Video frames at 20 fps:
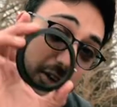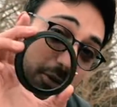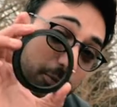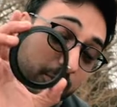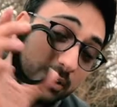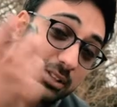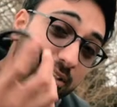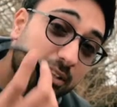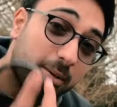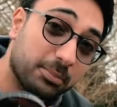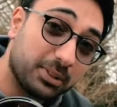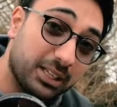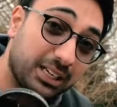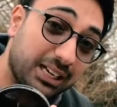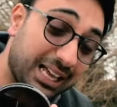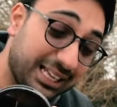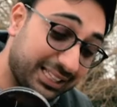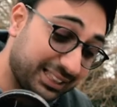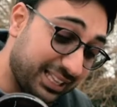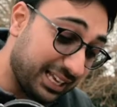with something
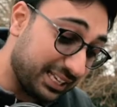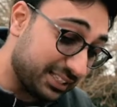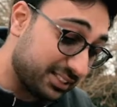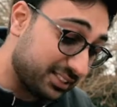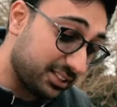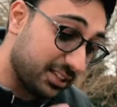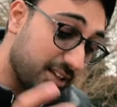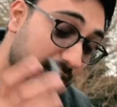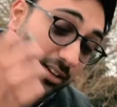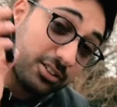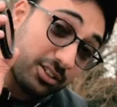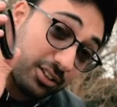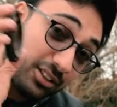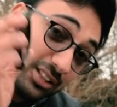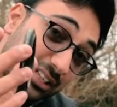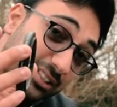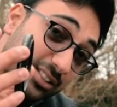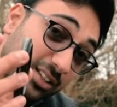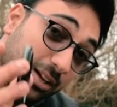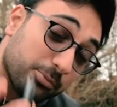like this. So
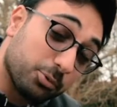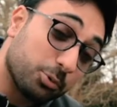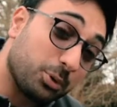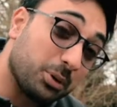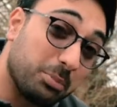this comes with